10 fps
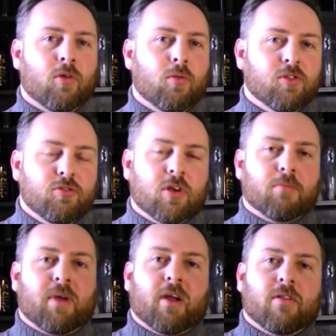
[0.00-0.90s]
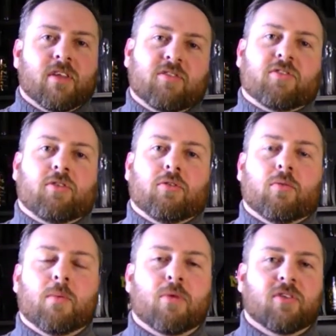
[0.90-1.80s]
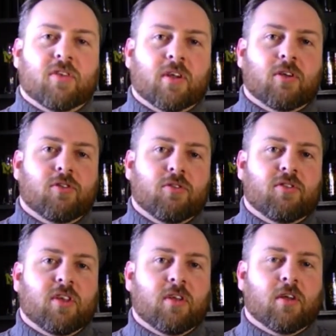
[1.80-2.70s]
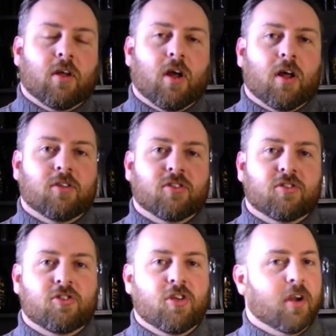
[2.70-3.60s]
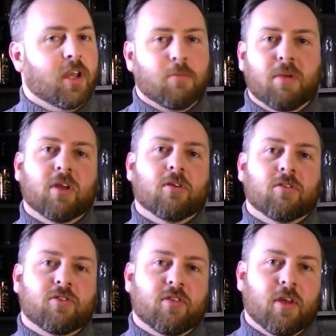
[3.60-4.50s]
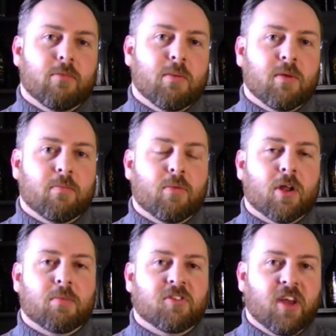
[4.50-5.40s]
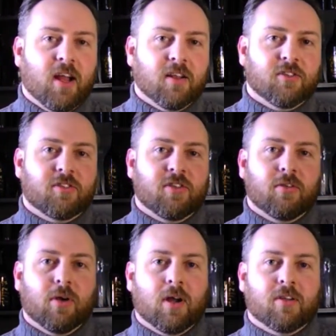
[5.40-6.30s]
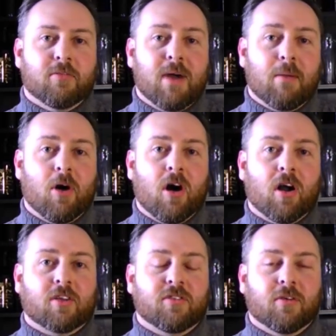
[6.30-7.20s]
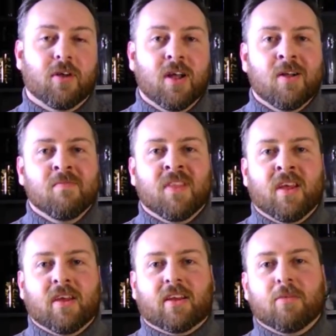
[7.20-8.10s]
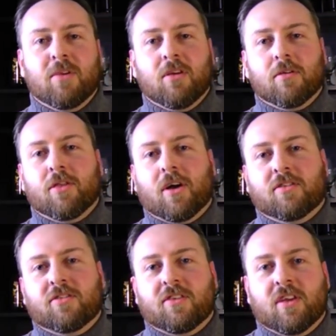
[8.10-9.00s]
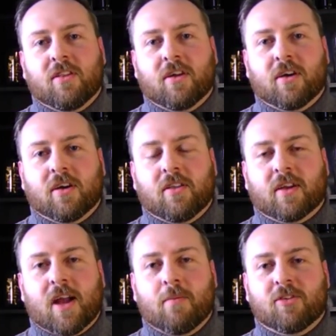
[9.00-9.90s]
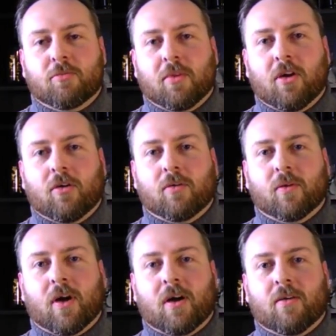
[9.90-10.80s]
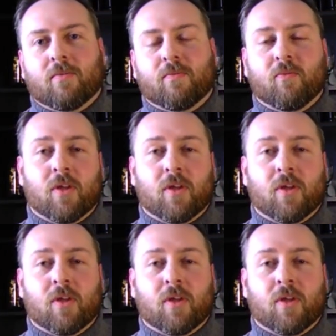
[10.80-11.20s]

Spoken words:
who would you compare this to? What president could you see just chugging beers and maybe put up a challenge to Bob Hawke? So give me your thoughts in the comments below,